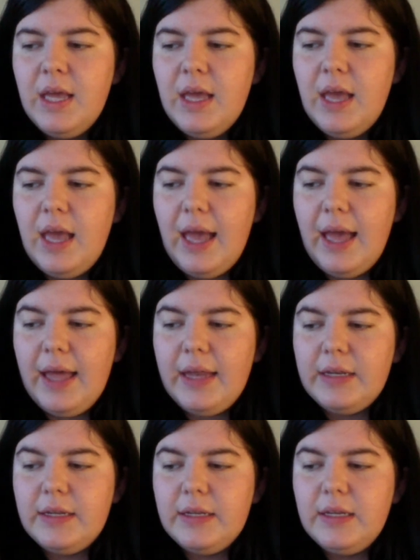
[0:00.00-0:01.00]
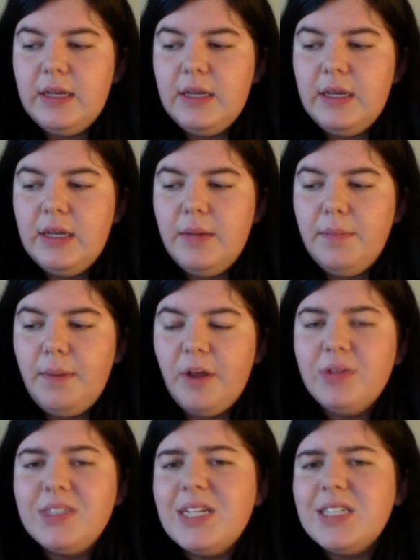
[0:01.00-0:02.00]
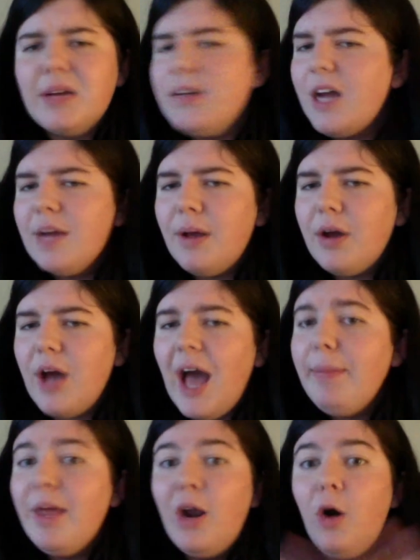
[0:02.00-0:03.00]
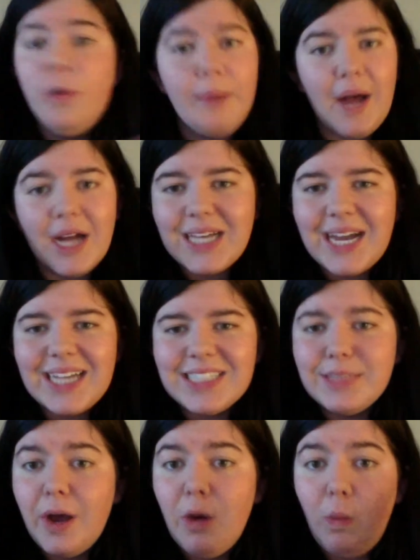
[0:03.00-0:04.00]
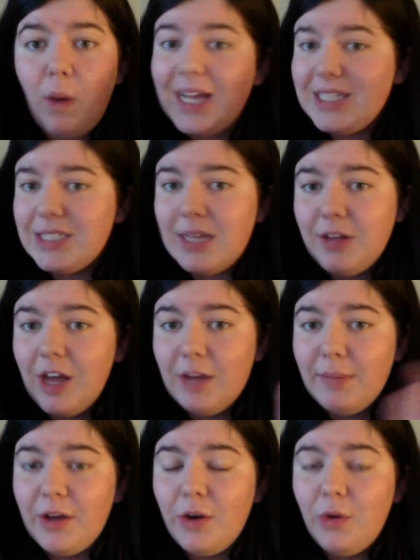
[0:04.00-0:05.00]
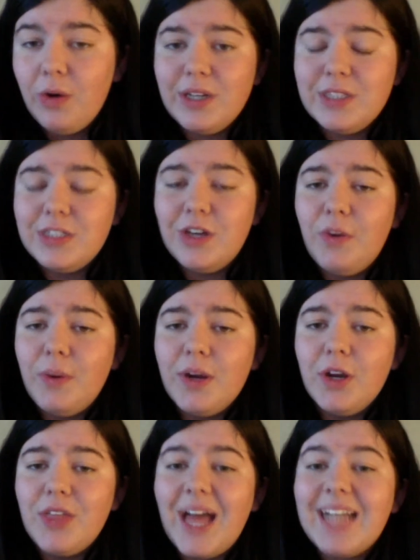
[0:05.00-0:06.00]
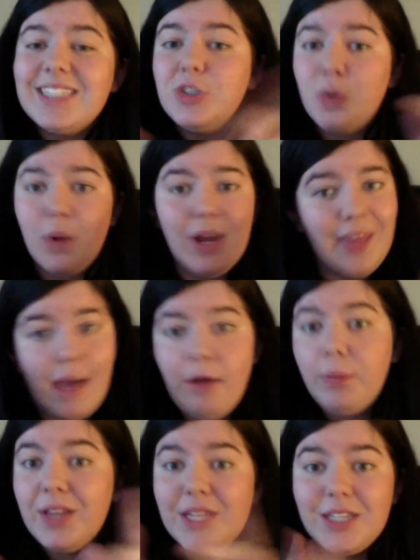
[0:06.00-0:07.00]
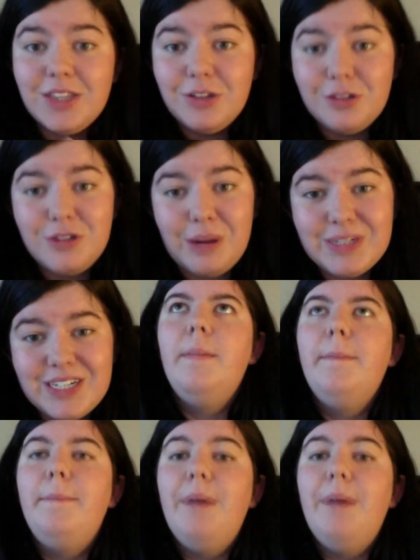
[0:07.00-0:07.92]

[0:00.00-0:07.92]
And part of the reason I stopped talking about, I made a whole podcast about why I stopped talking about Korra, so if you want to know that story, that will be linked in the description.